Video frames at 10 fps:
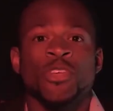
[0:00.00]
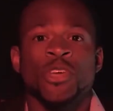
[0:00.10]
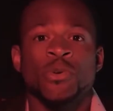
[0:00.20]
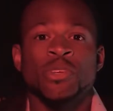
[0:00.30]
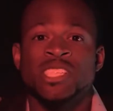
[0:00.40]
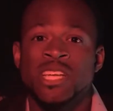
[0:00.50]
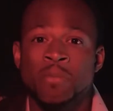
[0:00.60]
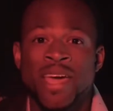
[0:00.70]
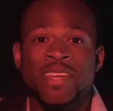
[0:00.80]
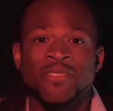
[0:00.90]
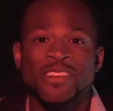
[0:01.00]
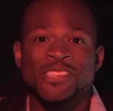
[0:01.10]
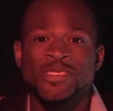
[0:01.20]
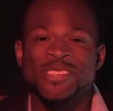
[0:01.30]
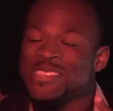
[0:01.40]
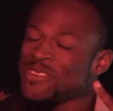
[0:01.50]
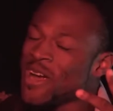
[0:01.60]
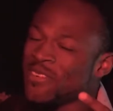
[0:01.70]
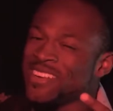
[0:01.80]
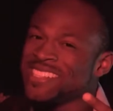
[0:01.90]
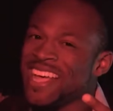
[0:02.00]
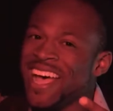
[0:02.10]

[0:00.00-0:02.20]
am the CEO of Iron Visuals.